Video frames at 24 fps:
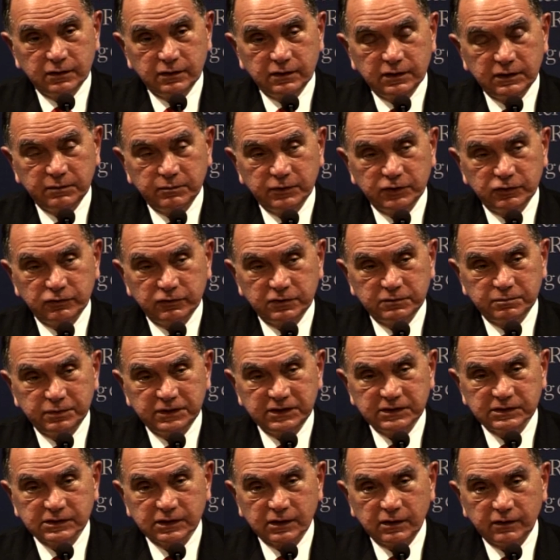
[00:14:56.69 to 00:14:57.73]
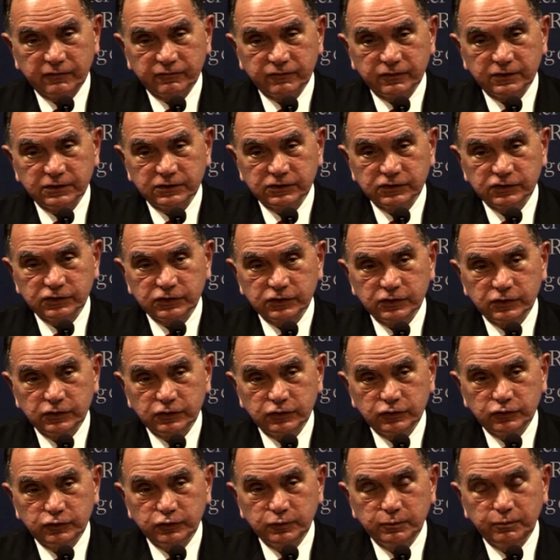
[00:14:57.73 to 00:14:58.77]
the Madrid Peace Conference,
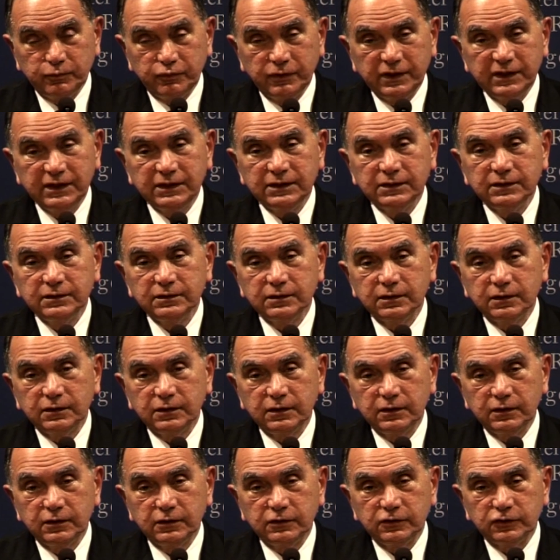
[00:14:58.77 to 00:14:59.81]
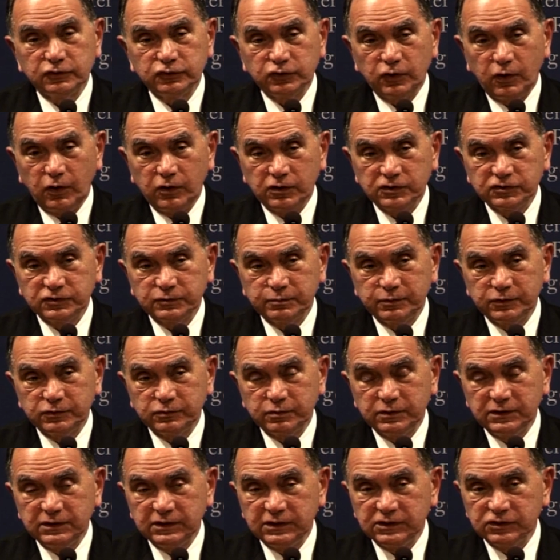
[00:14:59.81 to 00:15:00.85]
to bring the talks
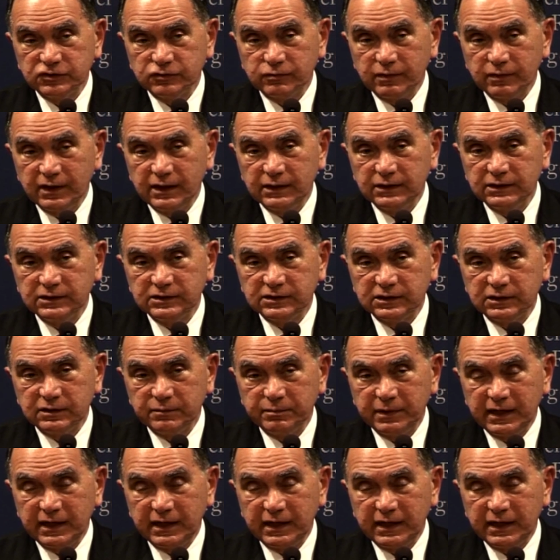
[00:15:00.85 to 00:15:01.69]
between the Israelis and the